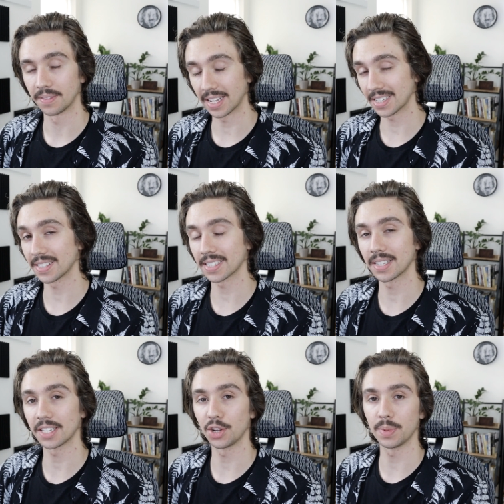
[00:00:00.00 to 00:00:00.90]
That sounds like
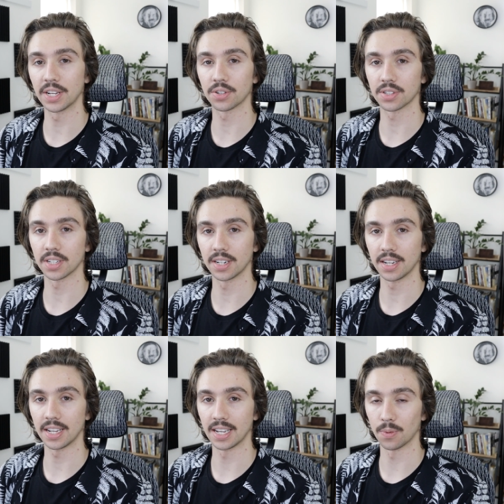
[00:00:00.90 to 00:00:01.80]
something you'd be interested
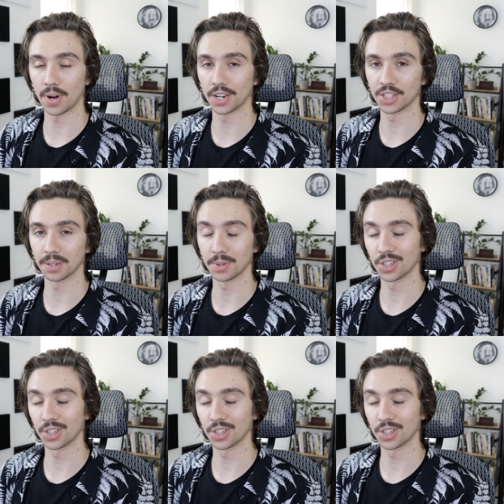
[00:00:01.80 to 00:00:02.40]
in watching.